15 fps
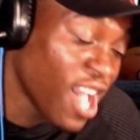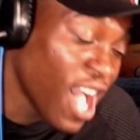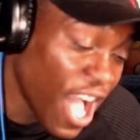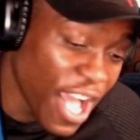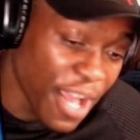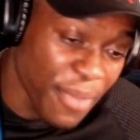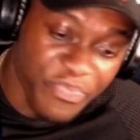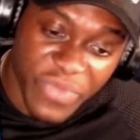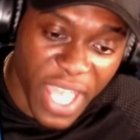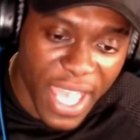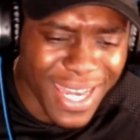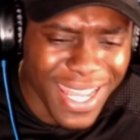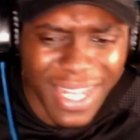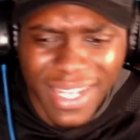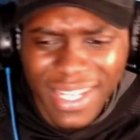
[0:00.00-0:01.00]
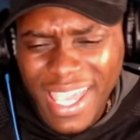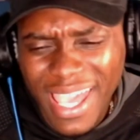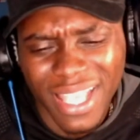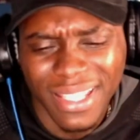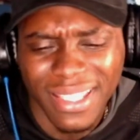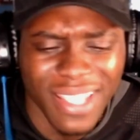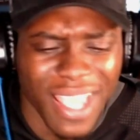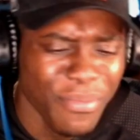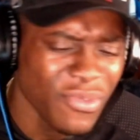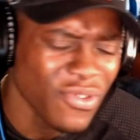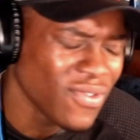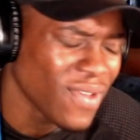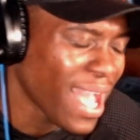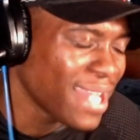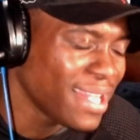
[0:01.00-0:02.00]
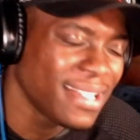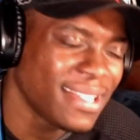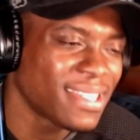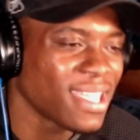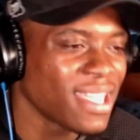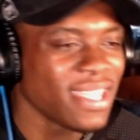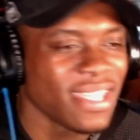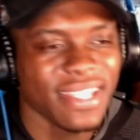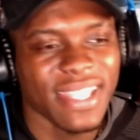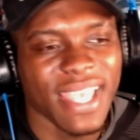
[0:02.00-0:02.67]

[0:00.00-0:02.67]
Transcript: Um, and then yeah, Samu, I did say he had